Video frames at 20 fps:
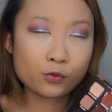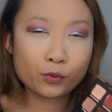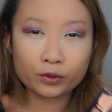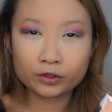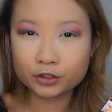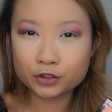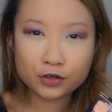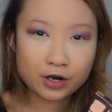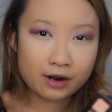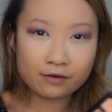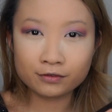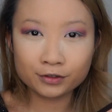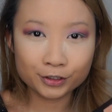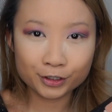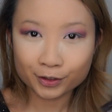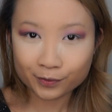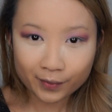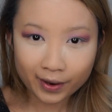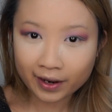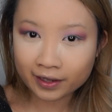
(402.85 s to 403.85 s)
World
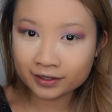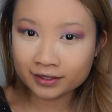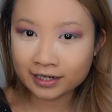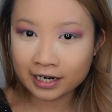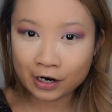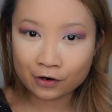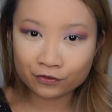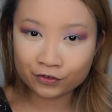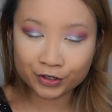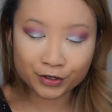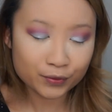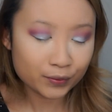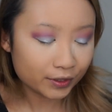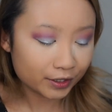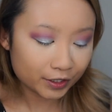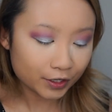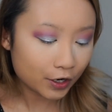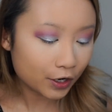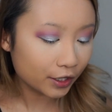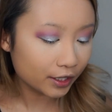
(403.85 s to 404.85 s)
Traveler palette, however you
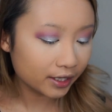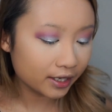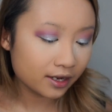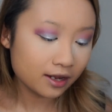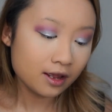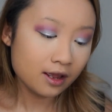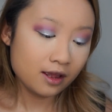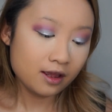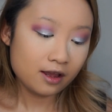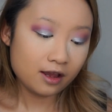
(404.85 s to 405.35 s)
want to call it.